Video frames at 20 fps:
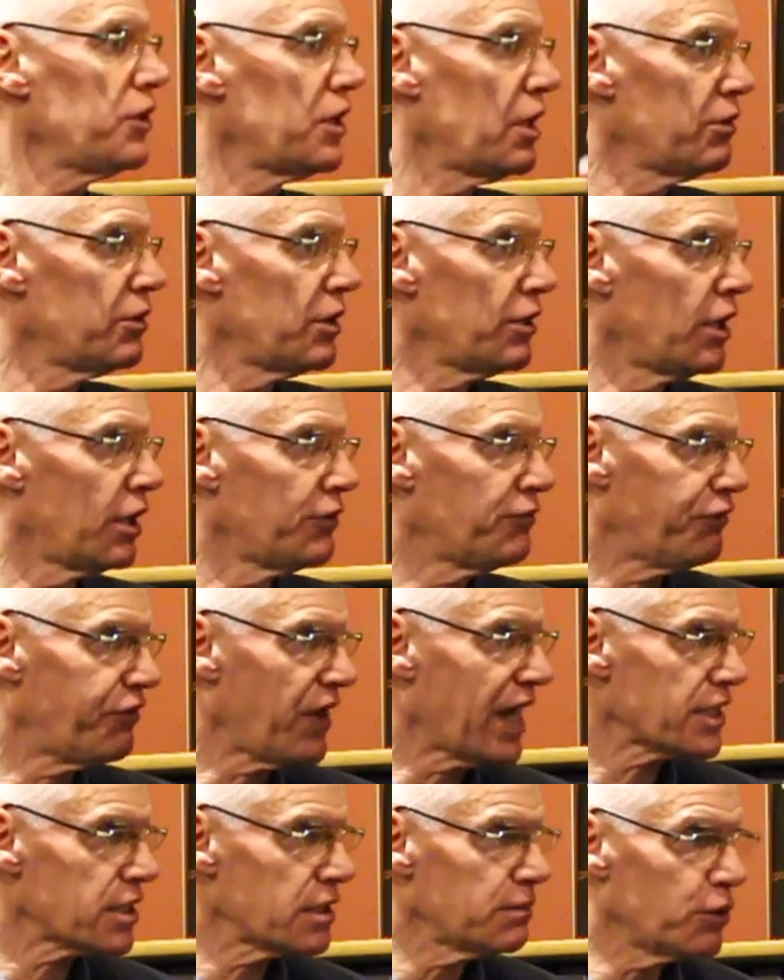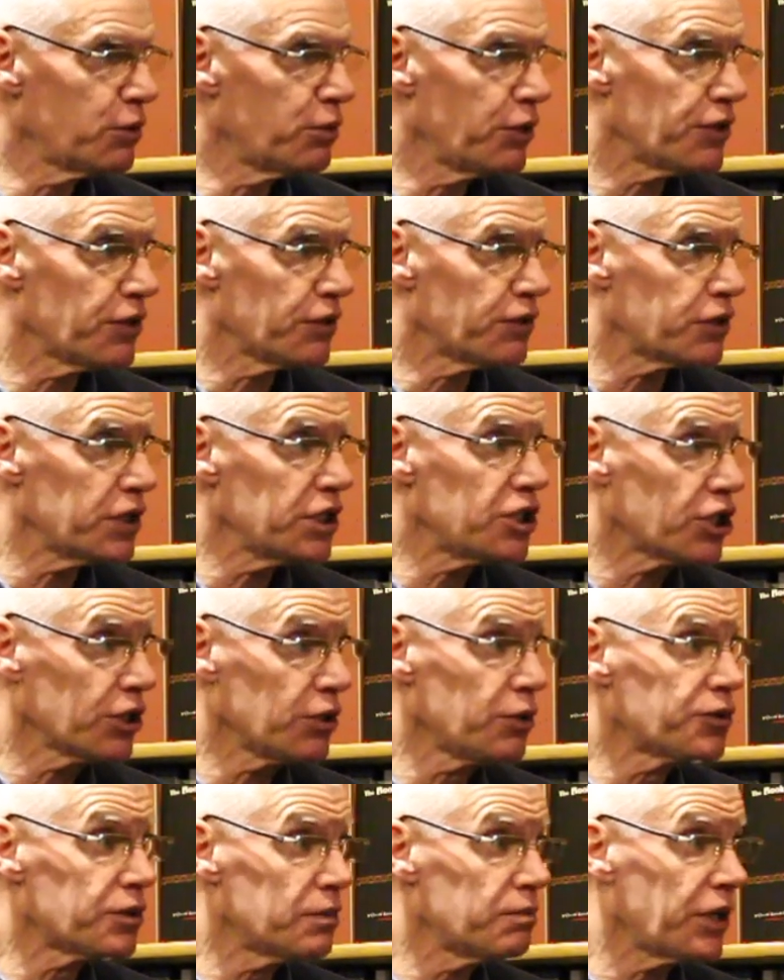you know, at Fatima with the three
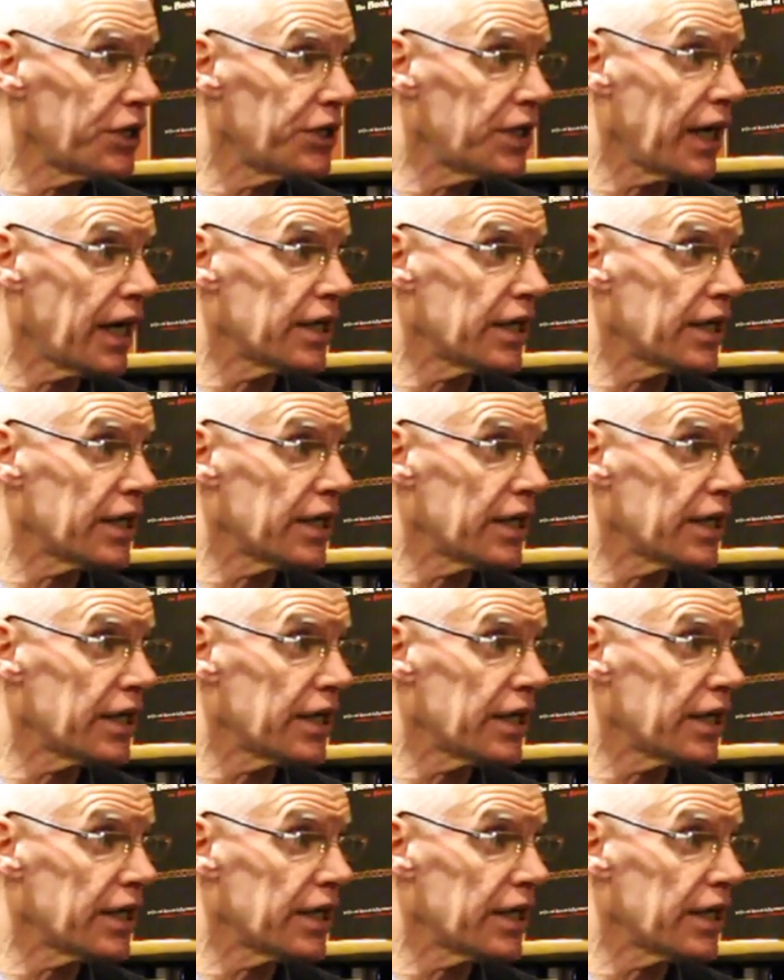children when they